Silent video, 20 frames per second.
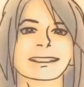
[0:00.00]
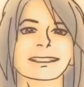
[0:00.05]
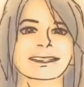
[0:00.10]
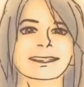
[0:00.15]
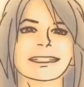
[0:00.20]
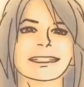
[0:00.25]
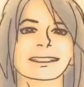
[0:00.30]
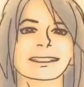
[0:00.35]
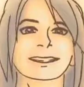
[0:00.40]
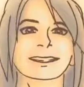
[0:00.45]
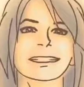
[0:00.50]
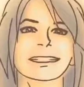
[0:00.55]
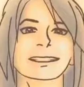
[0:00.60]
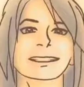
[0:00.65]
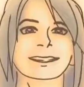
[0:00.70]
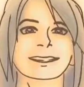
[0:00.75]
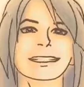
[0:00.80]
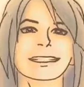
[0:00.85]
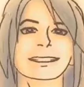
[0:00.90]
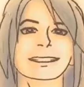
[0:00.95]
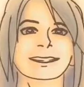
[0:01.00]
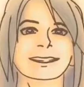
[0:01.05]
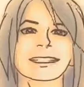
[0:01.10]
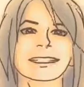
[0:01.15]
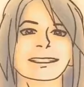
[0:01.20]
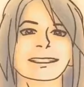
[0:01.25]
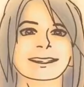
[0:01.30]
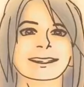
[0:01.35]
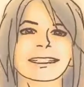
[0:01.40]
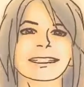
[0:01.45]
Yeah, I just
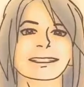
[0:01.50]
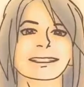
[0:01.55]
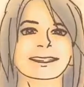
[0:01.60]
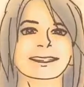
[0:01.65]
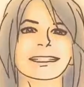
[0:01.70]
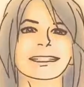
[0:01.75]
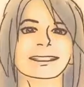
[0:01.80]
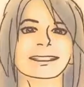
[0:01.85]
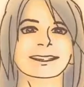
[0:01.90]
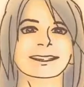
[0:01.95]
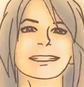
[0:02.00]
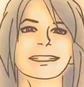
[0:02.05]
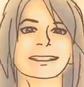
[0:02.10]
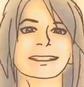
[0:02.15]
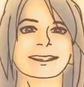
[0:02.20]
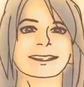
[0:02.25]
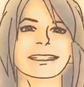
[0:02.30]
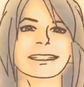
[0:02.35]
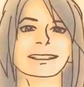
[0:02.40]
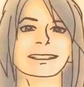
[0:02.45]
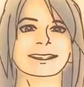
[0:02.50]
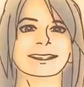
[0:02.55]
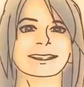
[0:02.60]
refer to my sister as sister.